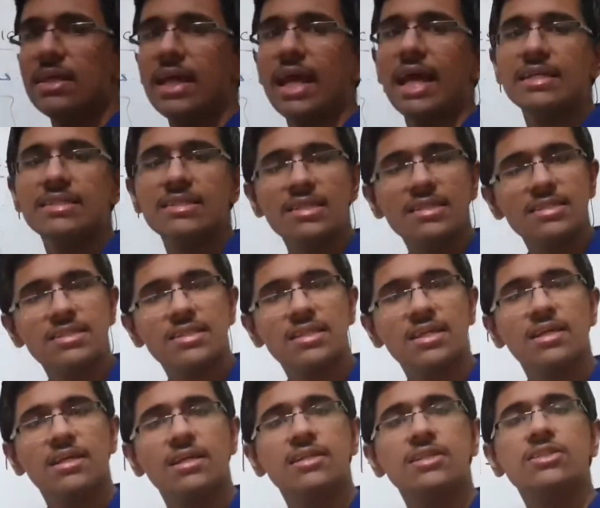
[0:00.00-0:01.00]
exists.
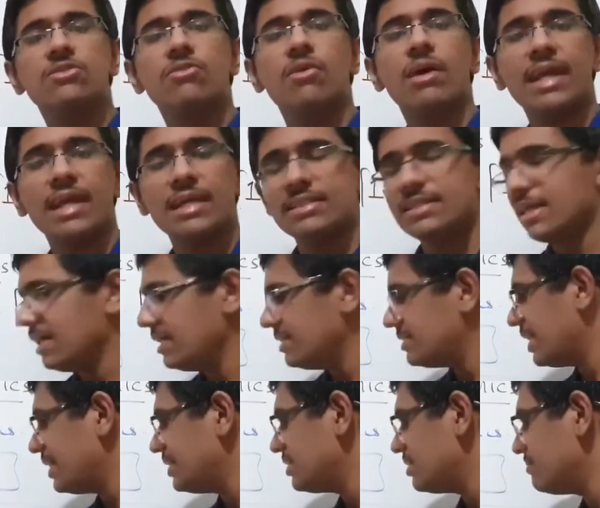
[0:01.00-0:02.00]
So I can say
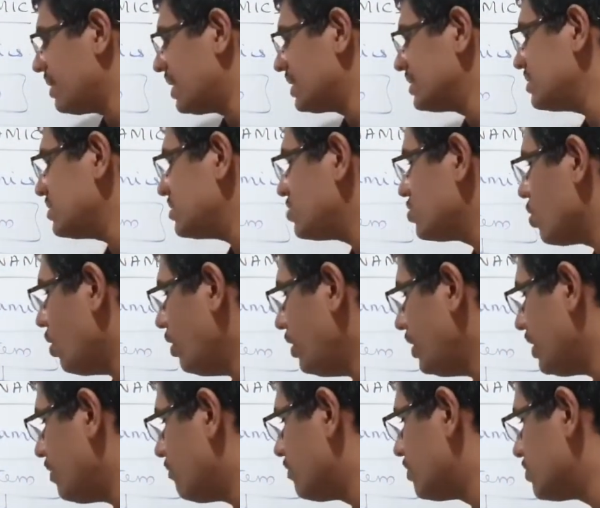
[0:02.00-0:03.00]
change in mass is not
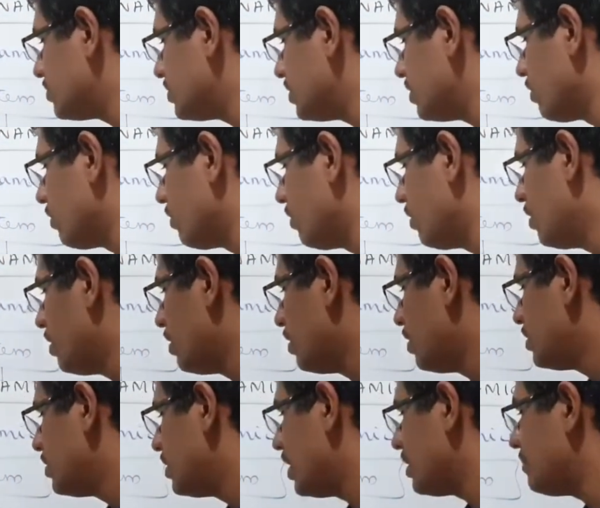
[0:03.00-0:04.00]
equal to 0.
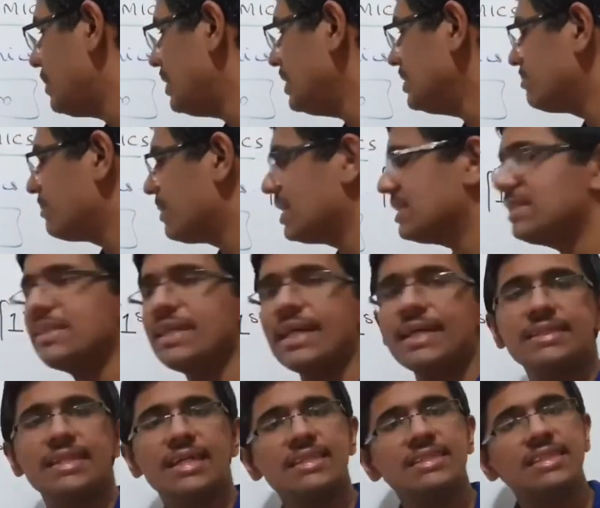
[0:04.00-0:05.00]
That means mass
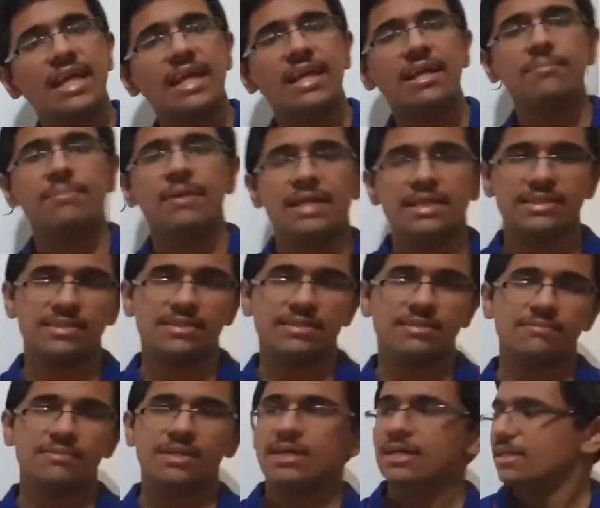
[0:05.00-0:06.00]
change has taken place.
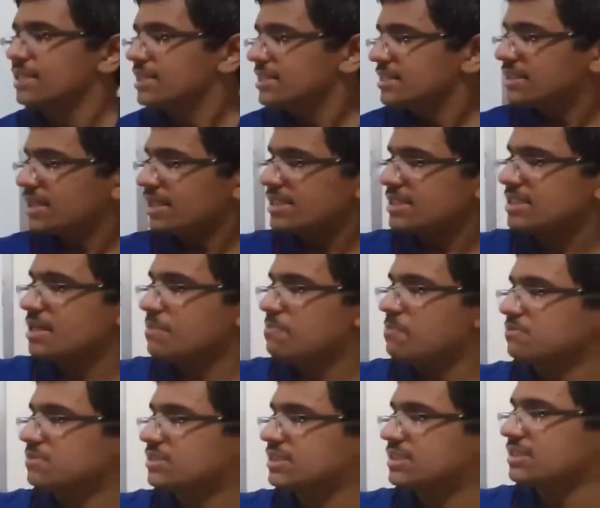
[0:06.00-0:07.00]
Such type
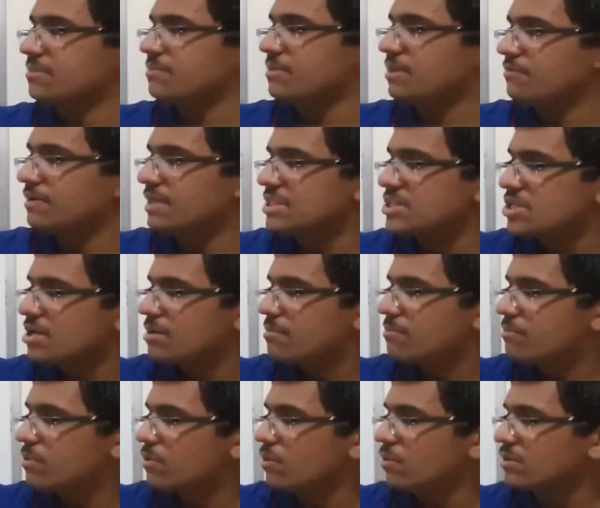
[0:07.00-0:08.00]
of system in which
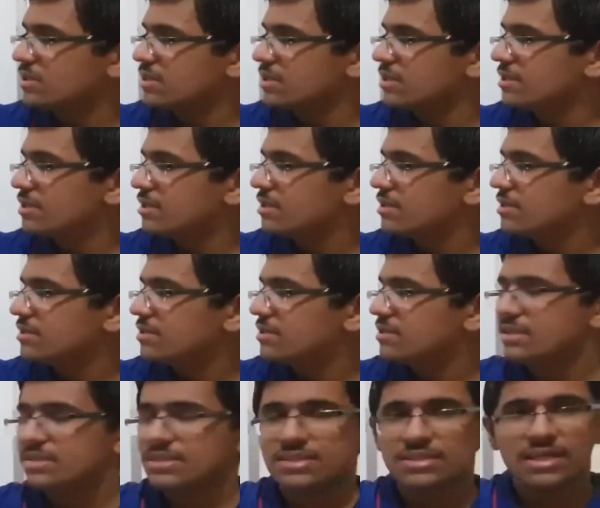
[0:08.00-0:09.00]
both
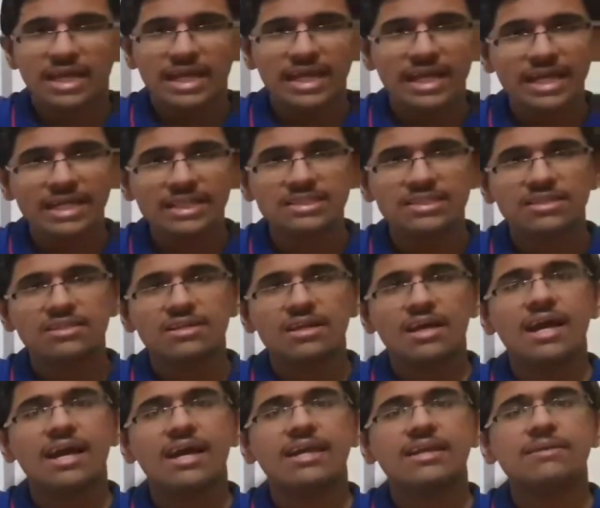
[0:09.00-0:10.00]
heat
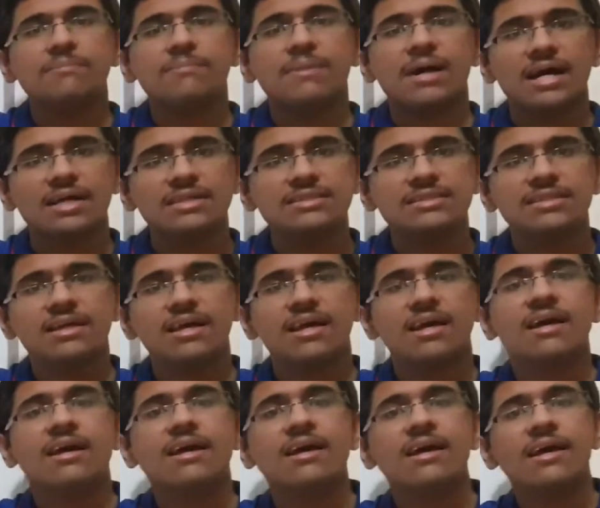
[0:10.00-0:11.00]
and mass
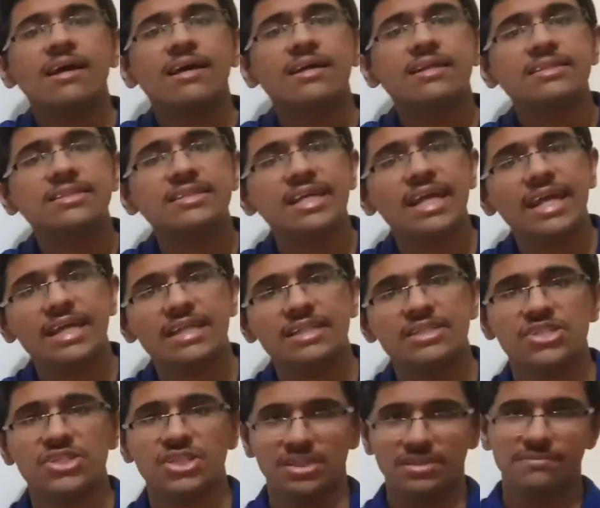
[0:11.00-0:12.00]

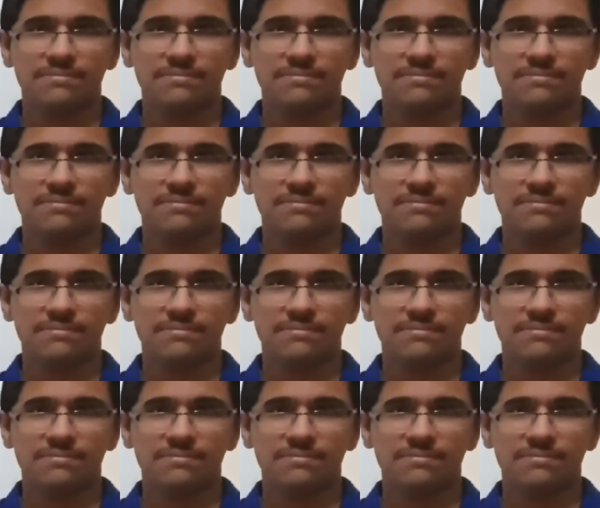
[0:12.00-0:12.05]
change,